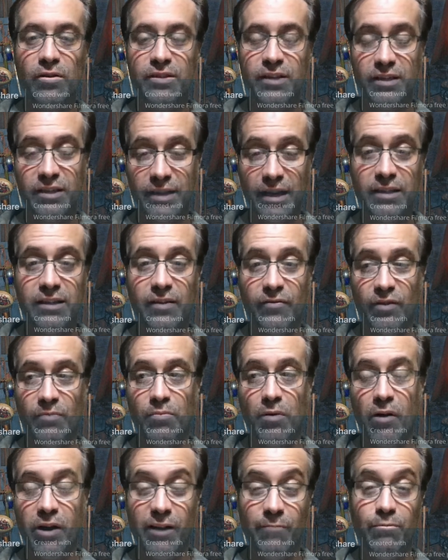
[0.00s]
success of the
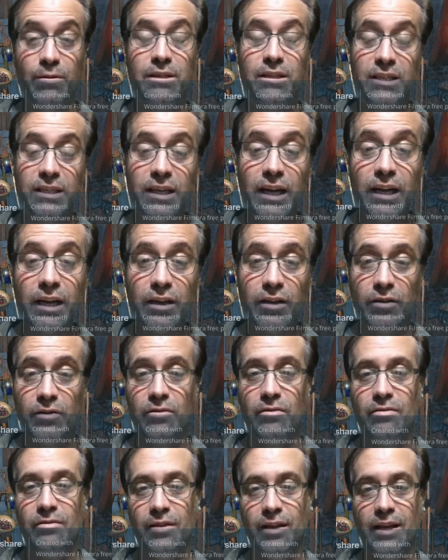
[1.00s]
party,
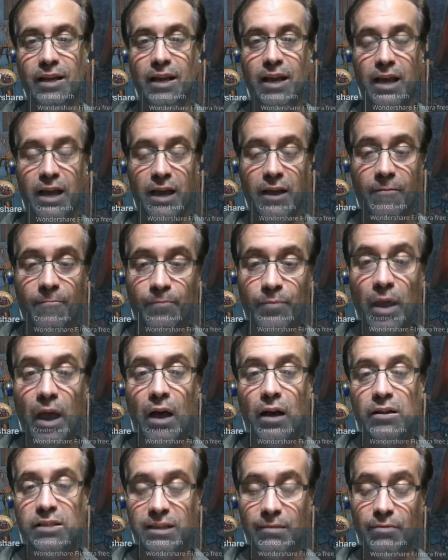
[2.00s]
particularly in
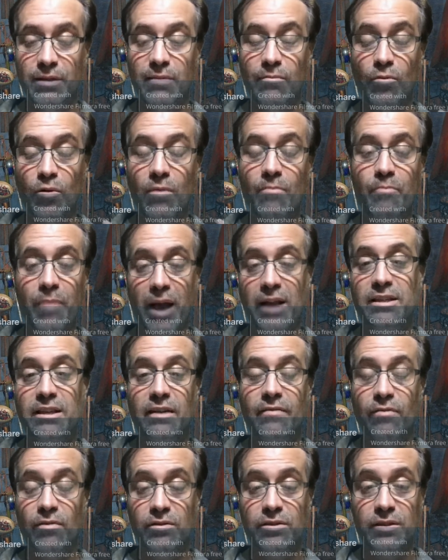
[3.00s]
some of the more
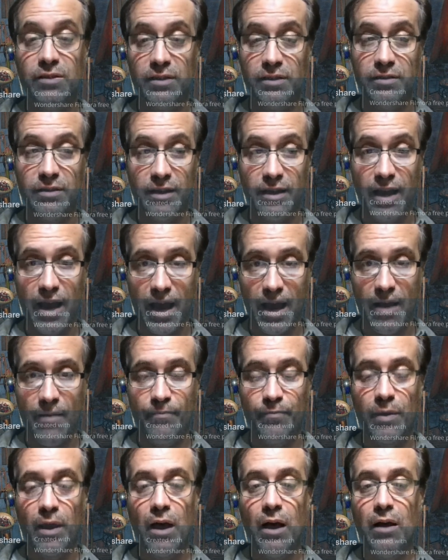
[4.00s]
basic versions of the
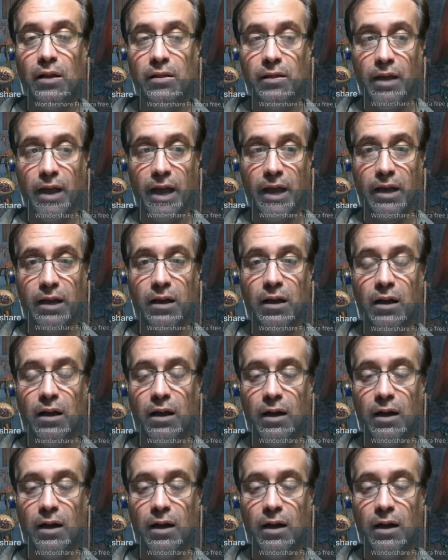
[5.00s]
game, like